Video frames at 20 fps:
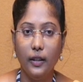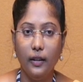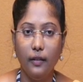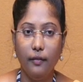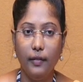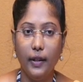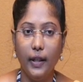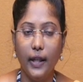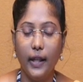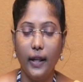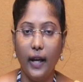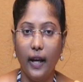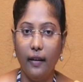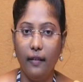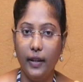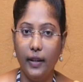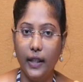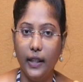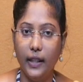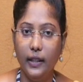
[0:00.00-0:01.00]
we are
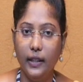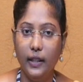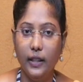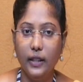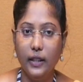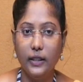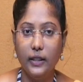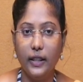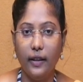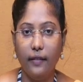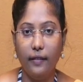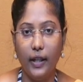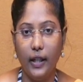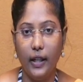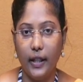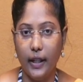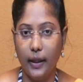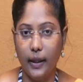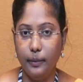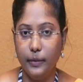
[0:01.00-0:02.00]
having several
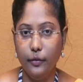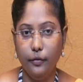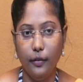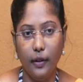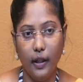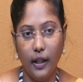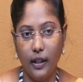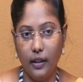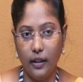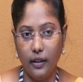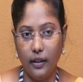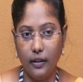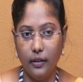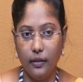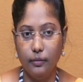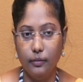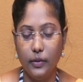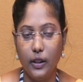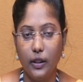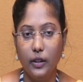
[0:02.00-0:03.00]
types of algorithm.
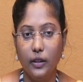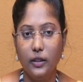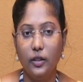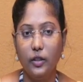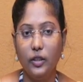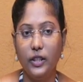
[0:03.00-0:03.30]
So